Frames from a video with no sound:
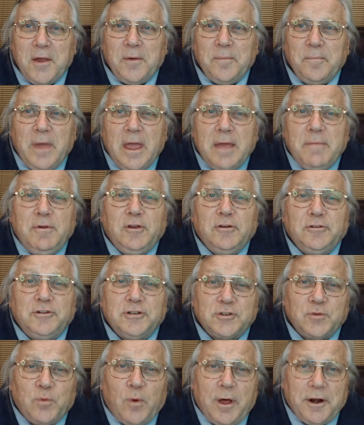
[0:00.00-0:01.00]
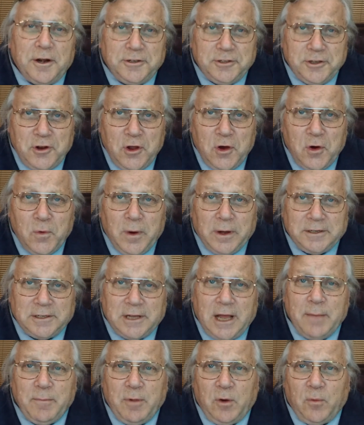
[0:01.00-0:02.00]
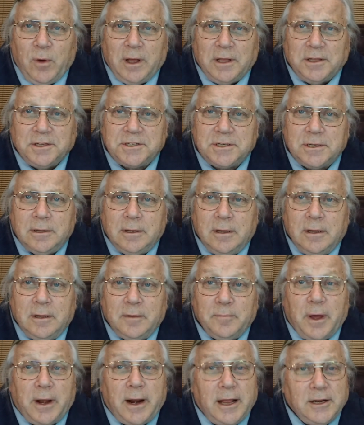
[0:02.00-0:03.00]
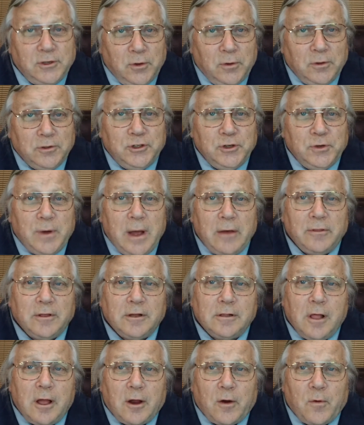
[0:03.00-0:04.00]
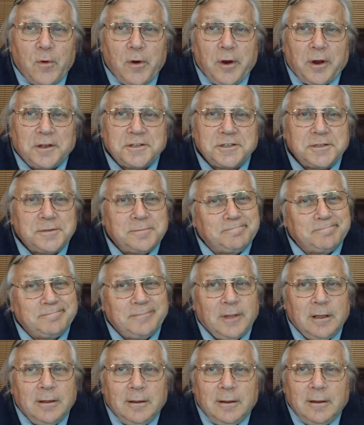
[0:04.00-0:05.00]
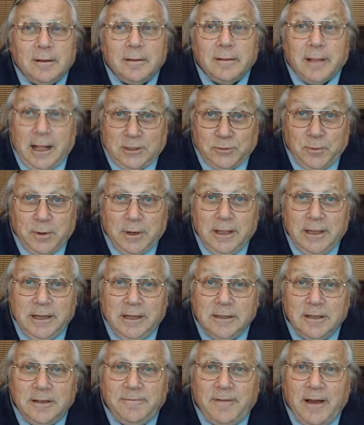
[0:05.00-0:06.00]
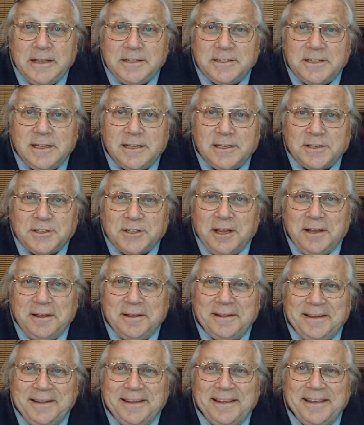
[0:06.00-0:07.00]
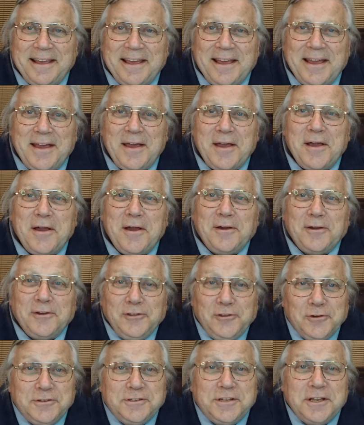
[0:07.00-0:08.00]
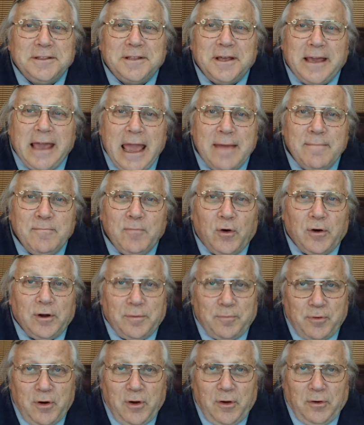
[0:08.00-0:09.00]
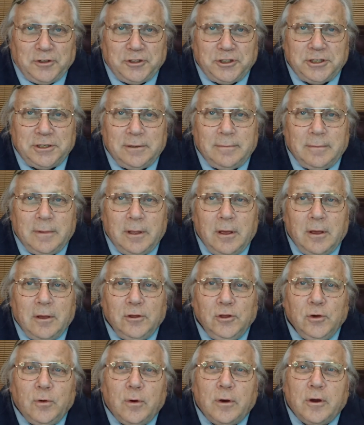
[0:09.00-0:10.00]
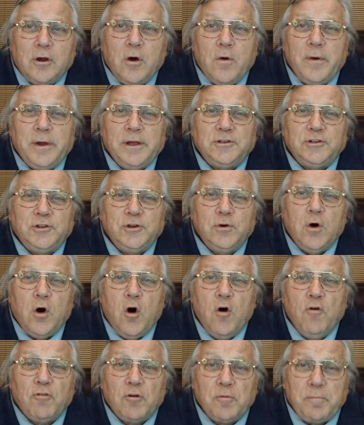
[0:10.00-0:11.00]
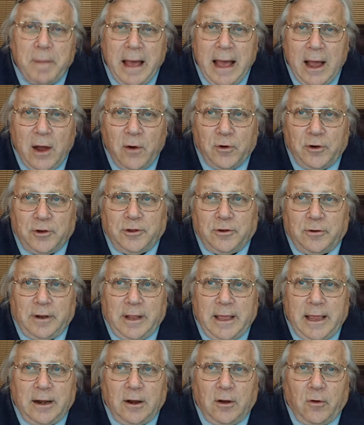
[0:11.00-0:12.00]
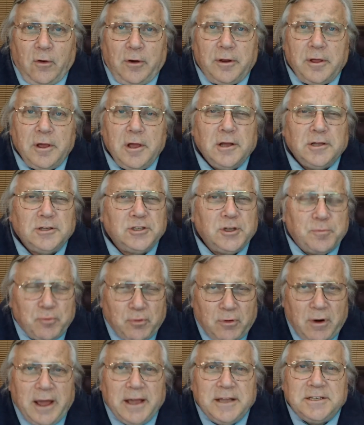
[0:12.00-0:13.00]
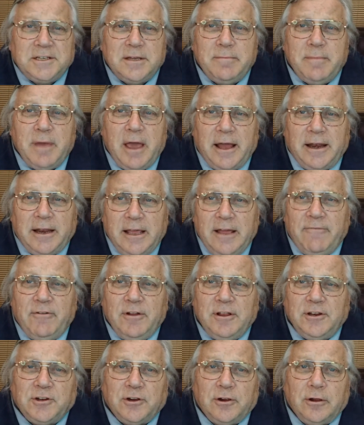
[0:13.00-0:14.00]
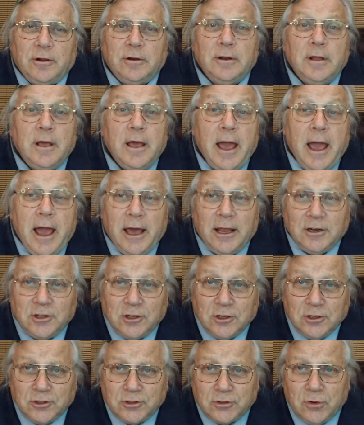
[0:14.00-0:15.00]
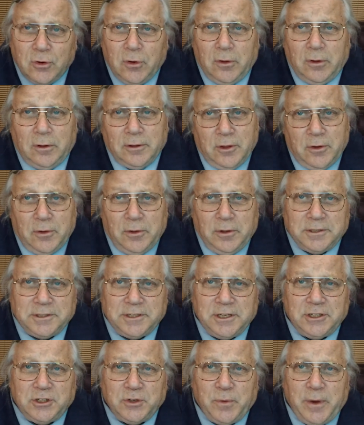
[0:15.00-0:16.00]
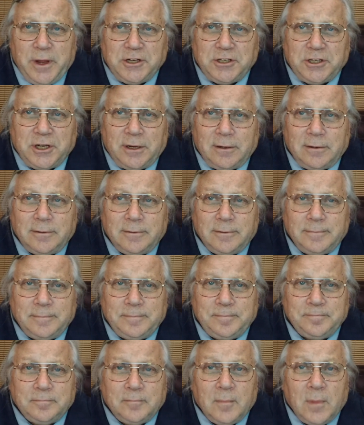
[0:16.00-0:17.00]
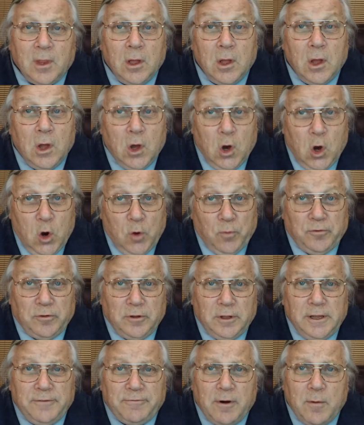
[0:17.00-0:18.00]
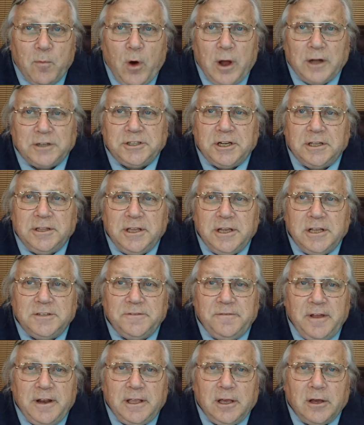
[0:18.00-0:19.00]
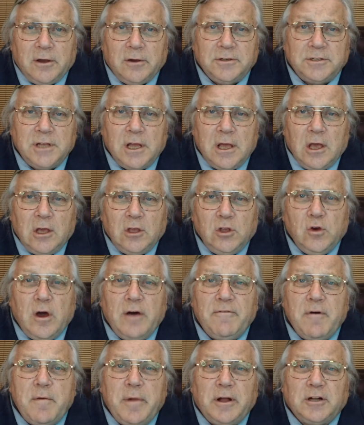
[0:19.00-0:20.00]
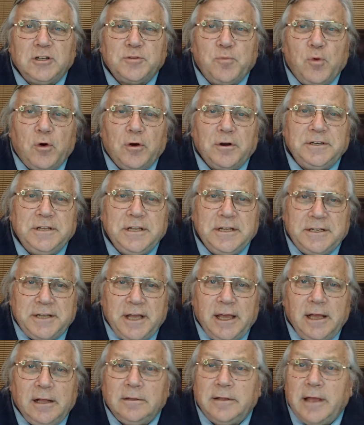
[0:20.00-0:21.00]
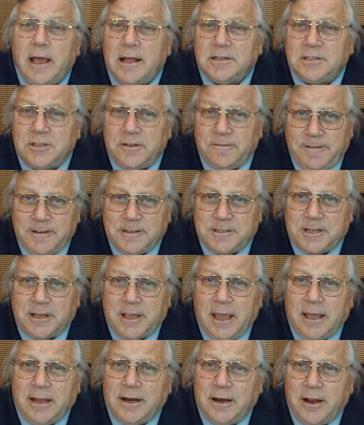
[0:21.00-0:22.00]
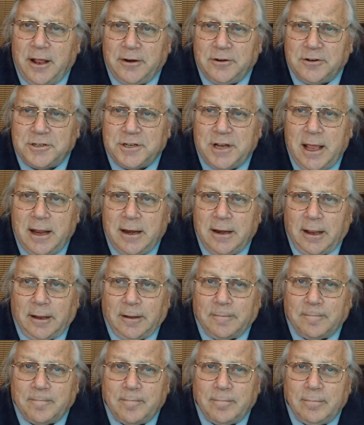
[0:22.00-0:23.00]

Maybe you just wanted to know what time it was, but I told you how the clock works. That's what legal advice is. Using the game board approach, you are going to overpower your landlord, surprise him at every turn, and control the whole situation. Hopefully, from watching these videos, you have a much more detailed and sophisticated understanding.